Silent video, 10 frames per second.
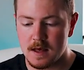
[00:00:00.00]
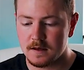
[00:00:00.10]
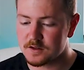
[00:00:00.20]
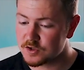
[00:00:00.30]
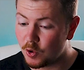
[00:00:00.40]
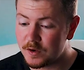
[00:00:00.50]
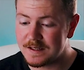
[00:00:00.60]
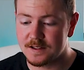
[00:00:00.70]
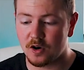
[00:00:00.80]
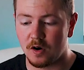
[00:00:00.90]
There's no
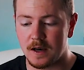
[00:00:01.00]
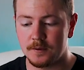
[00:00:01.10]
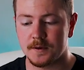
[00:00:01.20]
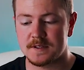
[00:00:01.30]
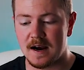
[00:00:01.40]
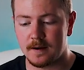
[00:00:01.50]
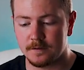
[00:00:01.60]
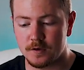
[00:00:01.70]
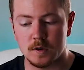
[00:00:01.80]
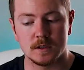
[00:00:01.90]
need to call out your target
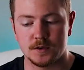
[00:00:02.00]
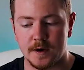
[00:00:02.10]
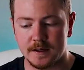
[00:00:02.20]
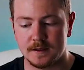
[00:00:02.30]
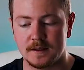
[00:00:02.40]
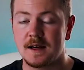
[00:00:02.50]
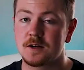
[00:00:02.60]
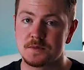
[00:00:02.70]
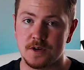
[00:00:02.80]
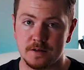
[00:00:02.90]
viewer directly, that
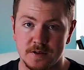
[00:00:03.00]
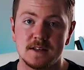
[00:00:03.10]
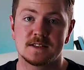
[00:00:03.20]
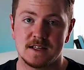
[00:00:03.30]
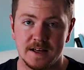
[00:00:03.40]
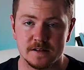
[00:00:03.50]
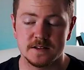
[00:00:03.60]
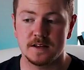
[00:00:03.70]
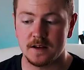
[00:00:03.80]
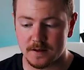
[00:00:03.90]
comes off as
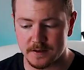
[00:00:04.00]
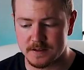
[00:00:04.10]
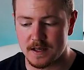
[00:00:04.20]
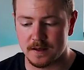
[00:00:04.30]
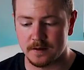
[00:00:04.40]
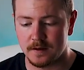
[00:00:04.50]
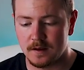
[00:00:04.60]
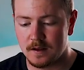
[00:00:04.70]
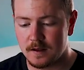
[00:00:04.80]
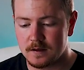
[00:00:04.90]
salesy, like I said.
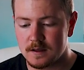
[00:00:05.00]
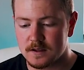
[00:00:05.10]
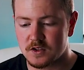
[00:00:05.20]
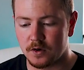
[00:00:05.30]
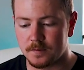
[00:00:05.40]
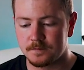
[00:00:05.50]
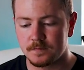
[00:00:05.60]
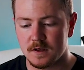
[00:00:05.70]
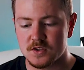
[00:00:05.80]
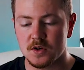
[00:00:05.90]
So,
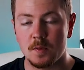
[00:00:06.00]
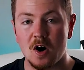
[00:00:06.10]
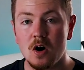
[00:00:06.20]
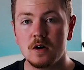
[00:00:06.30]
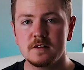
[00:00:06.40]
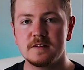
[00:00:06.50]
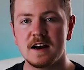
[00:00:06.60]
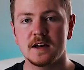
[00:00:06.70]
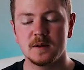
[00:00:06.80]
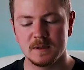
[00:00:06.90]
some hook
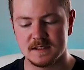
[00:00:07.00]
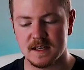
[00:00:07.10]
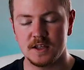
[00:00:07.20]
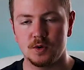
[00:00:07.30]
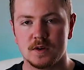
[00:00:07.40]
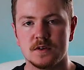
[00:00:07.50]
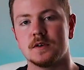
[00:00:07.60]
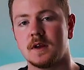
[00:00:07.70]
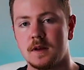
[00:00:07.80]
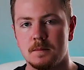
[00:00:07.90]
variables that you
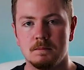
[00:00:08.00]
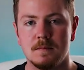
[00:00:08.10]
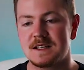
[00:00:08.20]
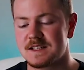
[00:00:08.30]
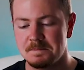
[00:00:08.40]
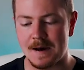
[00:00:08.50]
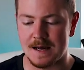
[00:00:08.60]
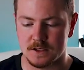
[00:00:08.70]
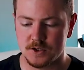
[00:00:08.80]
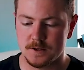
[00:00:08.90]
can mix and
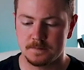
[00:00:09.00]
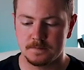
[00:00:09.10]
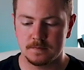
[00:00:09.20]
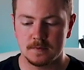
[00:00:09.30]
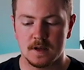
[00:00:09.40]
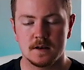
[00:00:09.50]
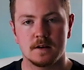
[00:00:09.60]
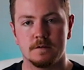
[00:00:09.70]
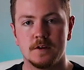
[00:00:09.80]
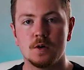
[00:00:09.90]
match
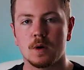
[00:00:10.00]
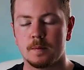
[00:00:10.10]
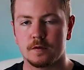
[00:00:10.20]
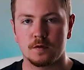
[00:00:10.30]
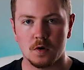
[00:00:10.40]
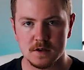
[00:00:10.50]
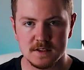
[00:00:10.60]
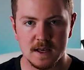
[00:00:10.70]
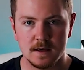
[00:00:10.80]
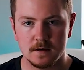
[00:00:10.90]
the viewer before
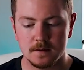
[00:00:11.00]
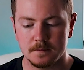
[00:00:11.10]
state,